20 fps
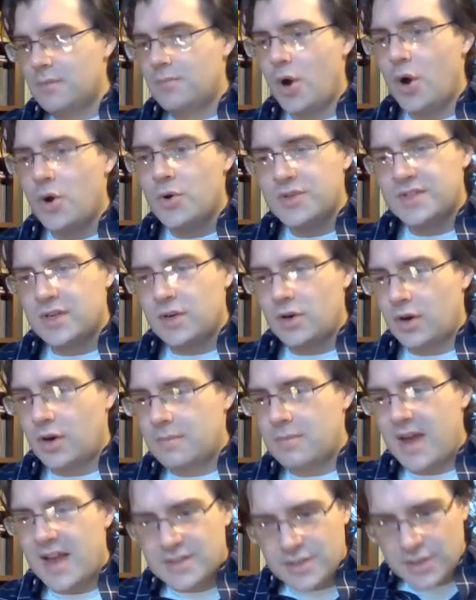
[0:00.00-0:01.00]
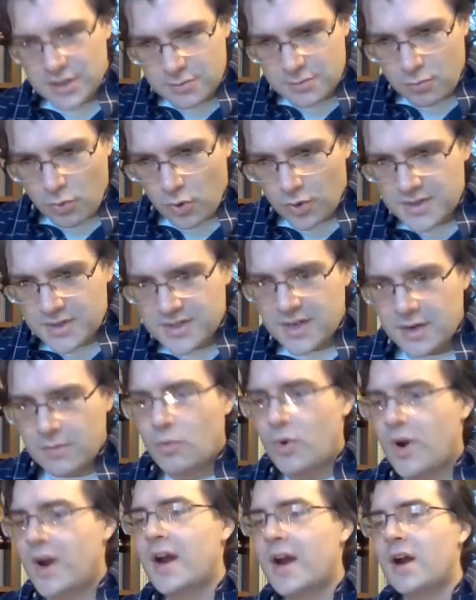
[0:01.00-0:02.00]
posted on a message board
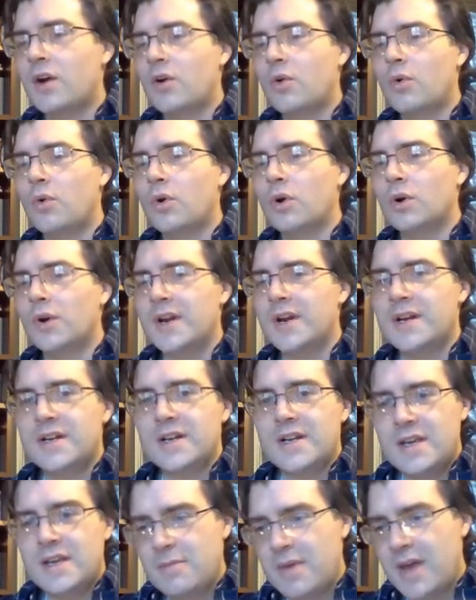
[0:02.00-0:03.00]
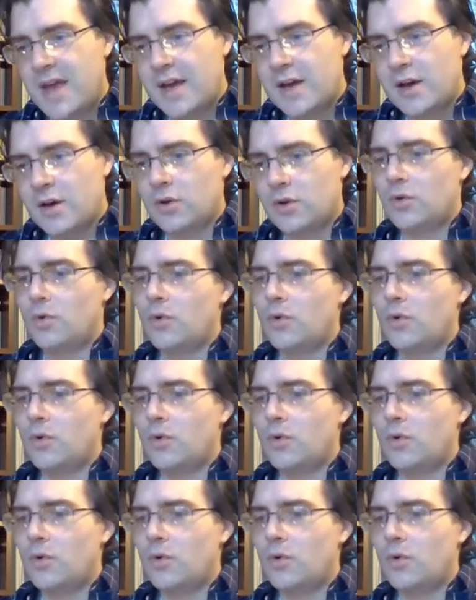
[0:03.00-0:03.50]
somewhere or in an email,